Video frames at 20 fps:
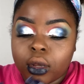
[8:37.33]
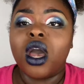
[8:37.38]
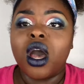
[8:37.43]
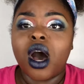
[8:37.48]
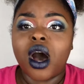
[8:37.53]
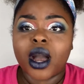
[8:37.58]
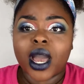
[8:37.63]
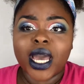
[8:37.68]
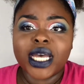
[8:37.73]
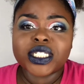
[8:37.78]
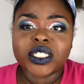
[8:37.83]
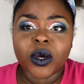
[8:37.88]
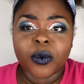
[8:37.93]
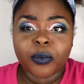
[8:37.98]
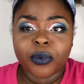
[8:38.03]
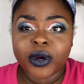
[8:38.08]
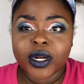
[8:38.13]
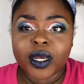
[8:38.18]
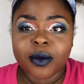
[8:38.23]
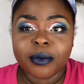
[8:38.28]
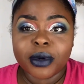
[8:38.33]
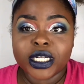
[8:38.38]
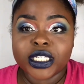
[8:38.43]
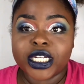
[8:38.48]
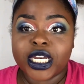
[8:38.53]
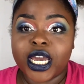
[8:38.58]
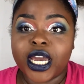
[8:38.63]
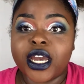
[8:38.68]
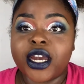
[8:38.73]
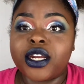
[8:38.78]
Okay, so pretty much
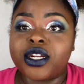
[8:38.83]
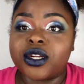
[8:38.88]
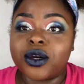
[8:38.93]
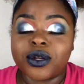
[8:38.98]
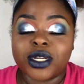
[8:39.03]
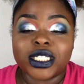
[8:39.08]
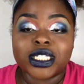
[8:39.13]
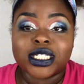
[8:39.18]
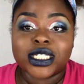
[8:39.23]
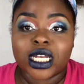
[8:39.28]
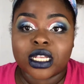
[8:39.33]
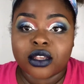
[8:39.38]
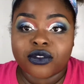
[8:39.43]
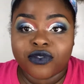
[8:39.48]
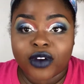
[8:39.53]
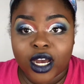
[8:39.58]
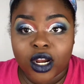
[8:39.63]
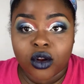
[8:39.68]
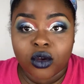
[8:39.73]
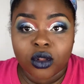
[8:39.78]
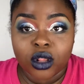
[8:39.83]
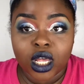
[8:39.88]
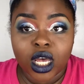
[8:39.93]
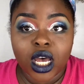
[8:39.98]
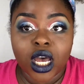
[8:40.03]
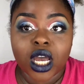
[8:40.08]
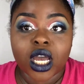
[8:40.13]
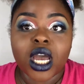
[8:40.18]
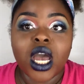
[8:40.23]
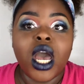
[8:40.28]
here, no, this is not the final
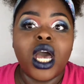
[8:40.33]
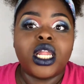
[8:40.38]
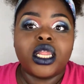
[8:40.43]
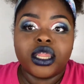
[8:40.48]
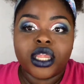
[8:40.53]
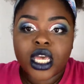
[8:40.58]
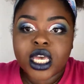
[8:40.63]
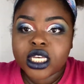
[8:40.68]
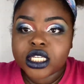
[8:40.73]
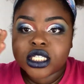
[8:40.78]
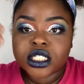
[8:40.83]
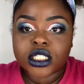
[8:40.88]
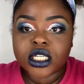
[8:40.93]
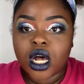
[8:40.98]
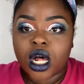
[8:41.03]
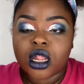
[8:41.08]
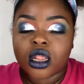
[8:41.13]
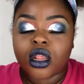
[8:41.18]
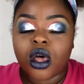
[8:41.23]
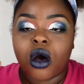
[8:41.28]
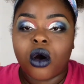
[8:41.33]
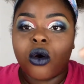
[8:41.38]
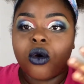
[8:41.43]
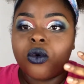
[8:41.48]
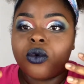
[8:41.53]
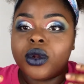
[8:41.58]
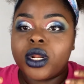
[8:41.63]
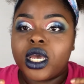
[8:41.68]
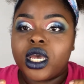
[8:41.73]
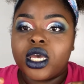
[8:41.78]
look. This
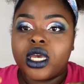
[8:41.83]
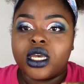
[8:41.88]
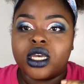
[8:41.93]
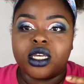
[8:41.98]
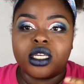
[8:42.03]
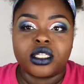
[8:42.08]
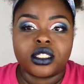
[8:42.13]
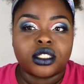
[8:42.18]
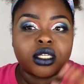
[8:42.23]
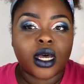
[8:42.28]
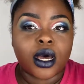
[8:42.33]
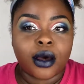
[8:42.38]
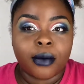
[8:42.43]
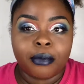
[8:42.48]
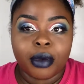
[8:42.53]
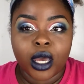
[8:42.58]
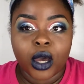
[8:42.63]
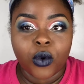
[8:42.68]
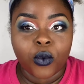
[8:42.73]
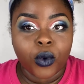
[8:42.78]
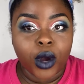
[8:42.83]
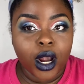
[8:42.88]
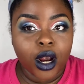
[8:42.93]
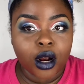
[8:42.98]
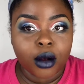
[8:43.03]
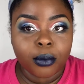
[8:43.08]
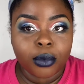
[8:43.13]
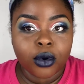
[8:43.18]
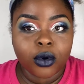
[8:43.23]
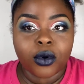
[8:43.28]
alone is a bit
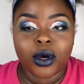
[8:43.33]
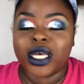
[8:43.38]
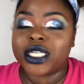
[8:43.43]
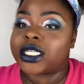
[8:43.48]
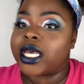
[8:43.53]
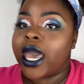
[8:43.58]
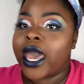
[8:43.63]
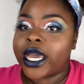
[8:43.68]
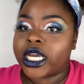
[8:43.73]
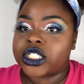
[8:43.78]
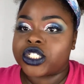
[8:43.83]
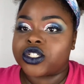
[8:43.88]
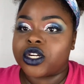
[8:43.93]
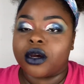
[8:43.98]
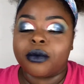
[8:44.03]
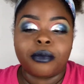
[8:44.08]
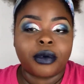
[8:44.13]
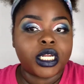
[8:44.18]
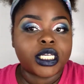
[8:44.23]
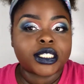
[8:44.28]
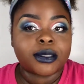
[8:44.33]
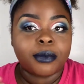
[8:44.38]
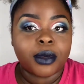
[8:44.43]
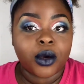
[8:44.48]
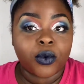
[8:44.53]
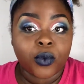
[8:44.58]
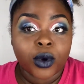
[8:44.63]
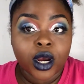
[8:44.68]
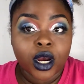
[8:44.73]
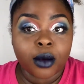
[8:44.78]
wearable. It's extra, but it's a bit
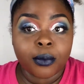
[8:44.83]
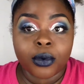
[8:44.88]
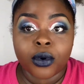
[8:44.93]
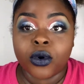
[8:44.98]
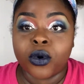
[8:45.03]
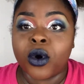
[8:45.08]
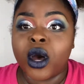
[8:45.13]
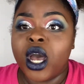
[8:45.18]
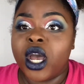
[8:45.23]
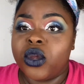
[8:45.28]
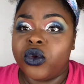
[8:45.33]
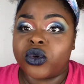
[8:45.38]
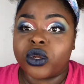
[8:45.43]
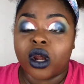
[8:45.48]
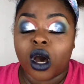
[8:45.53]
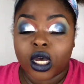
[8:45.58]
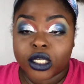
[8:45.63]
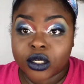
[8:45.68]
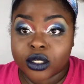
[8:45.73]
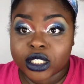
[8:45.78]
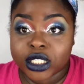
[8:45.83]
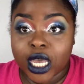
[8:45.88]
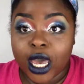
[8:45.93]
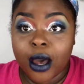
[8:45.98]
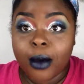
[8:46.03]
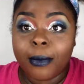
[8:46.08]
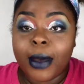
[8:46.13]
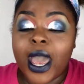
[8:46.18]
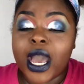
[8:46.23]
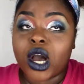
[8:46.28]
wearable. You can also scale
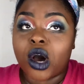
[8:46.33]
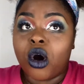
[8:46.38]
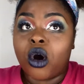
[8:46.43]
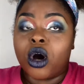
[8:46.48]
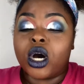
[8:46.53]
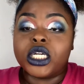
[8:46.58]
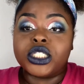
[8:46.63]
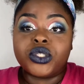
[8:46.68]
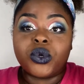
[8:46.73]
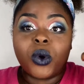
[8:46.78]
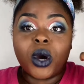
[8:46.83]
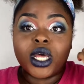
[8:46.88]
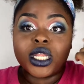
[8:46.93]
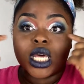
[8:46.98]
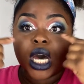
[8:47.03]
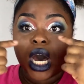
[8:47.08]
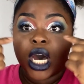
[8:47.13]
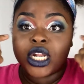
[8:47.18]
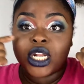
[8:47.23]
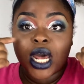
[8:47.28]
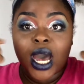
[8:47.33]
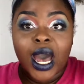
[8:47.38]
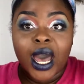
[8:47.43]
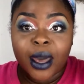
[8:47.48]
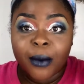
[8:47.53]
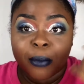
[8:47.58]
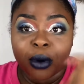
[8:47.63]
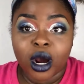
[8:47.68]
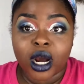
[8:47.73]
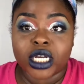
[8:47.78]
back on doing the under eye
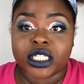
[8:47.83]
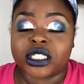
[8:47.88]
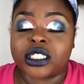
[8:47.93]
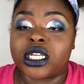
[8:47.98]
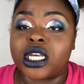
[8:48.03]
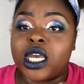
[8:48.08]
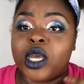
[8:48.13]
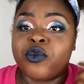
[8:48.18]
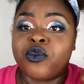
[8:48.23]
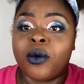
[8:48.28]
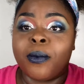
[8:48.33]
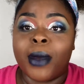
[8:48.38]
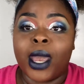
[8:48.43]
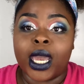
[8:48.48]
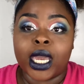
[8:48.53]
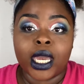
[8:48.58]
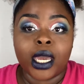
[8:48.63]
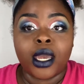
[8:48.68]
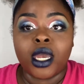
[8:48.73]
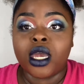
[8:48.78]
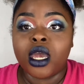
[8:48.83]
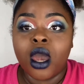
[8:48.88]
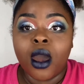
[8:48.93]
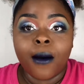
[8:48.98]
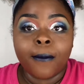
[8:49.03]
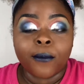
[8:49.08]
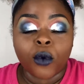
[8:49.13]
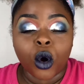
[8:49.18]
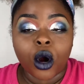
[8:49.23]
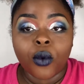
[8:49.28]
parts to even make it
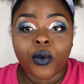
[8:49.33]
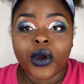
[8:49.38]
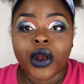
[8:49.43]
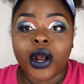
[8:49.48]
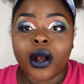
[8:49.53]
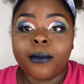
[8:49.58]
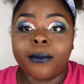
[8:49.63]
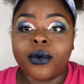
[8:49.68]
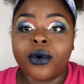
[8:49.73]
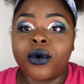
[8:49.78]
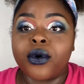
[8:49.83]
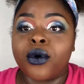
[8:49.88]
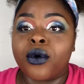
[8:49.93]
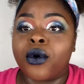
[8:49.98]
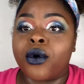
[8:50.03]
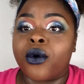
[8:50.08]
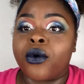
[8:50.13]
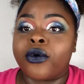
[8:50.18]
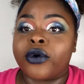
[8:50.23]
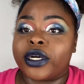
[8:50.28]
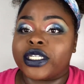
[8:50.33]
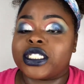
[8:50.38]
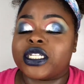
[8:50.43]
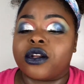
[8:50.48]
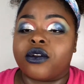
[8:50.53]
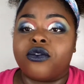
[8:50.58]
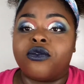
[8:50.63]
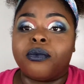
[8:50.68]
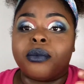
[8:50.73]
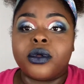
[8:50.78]
more wearable, or instead
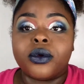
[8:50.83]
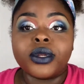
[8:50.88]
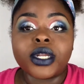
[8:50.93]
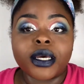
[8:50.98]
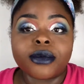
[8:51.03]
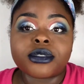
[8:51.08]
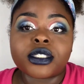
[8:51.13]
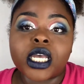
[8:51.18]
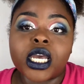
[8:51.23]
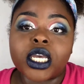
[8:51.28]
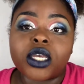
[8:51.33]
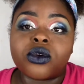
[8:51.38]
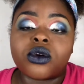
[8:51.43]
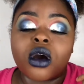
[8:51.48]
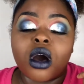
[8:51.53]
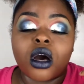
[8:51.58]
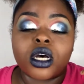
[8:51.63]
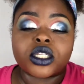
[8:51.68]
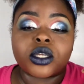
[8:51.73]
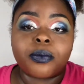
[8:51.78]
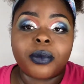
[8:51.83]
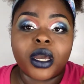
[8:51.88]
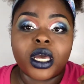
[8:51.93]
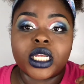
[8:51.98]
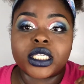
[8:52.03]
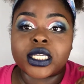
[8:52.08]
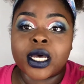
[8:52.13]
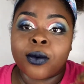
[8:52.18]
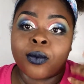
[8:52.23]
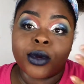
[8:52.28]
of blue lipstick, you can also pair
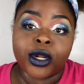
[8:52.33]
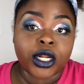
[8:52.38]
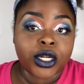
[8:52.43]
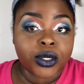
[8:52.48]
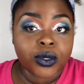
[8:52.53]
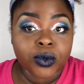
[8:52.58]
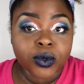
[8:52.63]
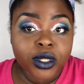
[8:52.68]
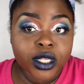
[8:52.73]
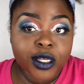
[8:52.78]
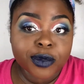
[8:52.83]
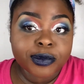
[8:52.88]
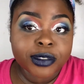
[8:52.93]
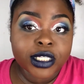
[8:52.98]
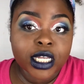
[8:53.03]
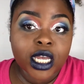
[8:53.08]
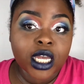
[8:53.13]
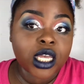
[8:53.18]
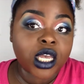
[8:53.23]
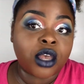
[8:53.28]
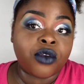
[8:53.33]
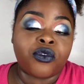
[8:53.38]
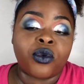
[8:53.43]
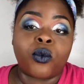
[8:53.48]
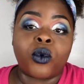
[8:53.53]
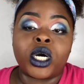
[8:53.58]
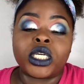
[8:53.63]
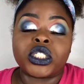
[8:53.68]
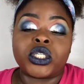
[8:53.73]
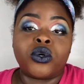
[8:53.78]
this up with a nude lipstick if you
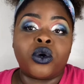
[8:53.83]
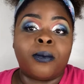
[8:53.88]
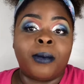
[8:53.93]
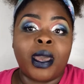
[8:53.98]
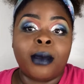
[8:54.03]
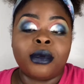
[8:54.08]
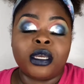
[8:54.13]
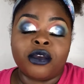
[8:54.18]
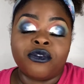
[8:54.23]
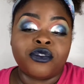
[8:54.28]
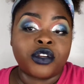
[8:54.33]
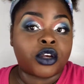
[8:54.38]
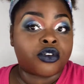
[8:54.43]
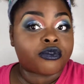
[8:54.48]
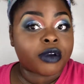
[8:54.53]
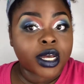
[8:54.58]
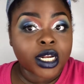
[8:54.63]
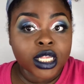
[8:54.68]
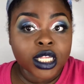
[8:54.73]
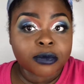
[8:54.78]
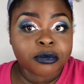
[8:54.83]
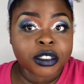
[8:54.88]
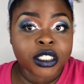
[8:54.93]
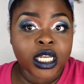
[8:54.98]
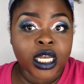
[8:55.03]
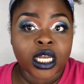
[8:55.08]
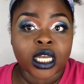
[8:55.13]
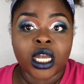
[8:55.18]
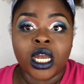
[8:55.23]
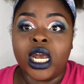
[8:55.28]
want to, or maybe even a red
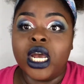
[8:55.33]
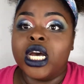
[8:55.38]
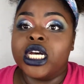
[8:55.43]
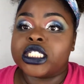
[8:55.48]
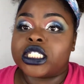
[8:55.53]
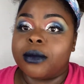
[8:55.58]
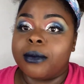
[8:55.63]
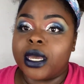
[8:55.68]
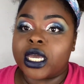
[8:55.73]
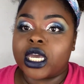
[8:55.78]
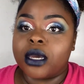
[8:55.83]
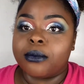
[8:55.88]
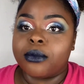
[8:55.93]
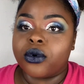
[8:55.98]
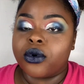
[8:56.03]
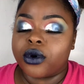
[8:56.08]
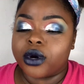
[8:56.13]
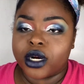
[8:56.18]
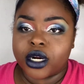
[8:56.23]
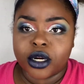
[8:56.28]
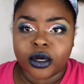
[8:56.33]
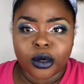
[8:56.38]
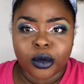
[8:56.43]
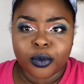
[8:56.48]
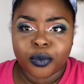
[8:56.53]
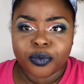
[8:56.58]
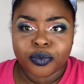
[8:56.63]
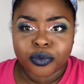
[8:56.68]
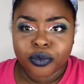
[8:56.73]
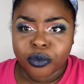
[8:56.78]
lipstick to make it more
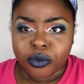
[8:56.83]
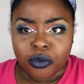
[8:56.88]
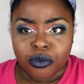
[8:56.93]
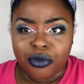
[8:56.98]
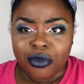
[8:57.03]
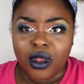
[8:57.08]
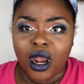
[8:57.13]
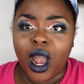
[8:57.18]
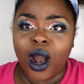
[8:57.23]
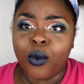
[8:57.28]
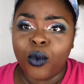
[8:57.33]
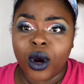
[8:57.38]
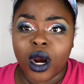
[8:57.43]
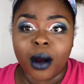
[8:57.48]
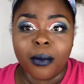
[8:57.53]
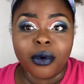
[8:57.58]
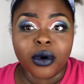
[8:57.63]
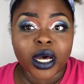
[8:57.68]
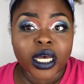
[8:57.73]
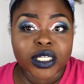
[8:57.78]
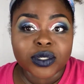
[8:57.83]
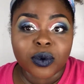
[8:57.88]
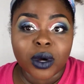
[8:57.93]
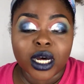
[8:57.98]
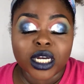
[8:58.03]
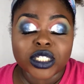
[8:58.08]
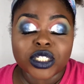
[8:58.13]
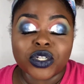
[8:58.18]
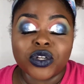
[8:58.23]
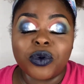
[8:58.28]
wearable as
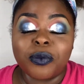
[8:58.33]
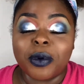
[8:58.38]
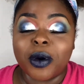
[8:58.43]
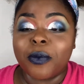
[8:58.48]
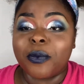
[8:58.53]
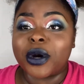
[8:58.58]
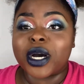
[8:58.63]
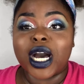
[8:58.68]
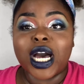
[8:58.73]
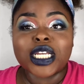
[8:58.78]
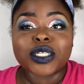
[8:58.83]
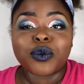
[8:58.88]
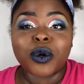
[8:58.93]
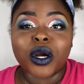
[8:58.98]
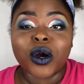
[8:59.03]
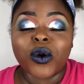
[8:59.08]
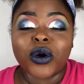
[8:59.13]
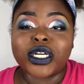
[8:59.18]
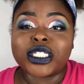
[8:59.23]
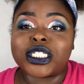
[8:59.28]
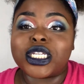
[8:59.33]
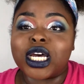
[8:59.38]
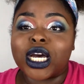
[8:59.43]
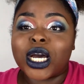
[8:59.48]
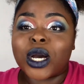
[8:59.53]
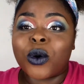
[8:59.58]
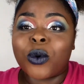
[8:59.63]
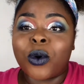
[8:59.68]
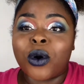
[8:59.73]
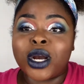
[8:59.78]
well too. But because we're going to
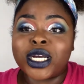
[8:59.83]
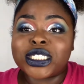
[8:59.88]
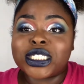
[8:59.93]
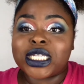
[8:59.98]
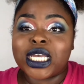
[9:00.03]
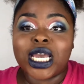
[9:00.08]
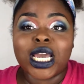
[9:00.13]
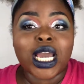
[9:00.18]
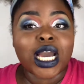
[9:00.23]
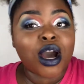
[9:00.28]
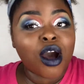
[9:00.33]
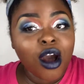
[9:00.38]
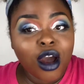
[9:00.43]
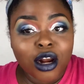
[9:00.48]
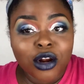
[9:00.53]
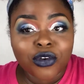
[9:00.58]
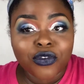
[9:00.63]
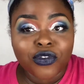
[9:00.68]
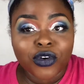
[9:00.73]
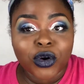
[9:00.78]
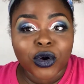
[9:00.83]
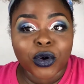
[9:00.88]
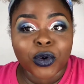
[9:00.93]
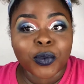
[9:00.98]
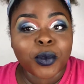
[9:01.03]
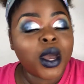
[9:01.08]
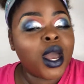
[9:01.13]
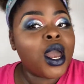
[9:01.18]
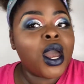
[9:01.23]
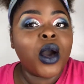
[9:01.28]
quarantine Carnival,
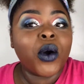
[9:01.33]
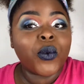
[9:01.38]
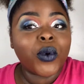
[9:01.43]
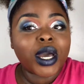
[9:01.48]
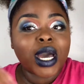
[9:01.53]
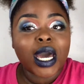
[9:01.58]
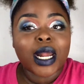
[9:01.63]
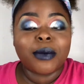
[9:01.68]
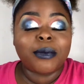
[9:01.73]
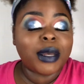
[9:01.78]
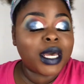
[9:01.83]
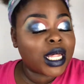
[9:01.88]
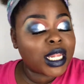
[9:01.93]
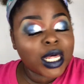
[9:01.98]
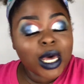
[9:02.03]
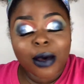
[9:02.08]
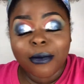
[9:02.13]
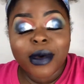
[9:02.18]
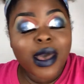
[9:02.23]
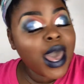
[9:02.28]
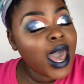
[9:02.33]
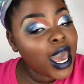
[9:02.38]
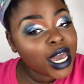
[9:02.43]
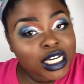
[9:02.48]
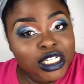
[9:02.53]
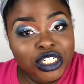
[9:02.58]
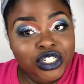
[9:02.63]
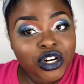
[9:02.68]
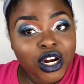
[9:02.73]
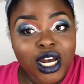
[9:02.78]
we got to be a little bit
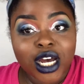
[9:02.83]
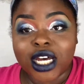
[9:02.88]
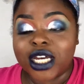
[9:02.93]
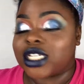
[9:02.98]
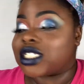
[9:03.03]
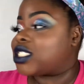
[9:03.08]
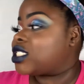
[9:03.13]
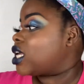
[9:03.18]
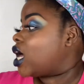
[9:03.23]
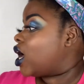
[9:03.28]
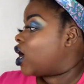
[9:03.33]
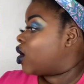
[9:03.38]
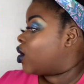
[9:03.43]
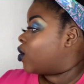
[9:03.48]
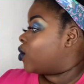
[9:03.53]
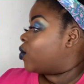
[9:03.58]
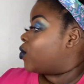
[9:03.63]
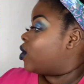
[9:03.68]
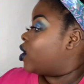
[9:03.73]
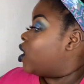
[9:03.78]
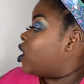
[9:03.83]
extra. So